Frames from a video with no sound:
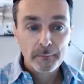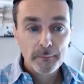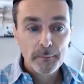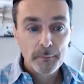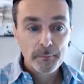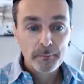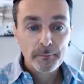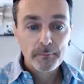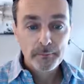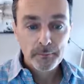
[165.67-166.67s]

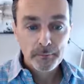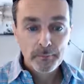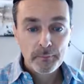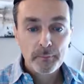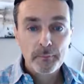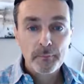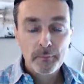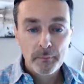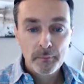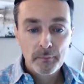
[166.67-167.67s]

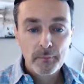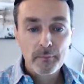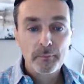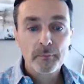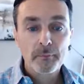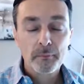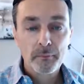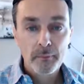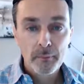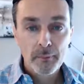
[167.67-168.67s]

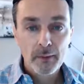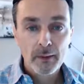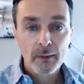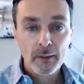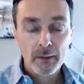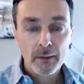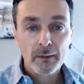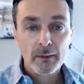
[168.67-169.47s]
(silent)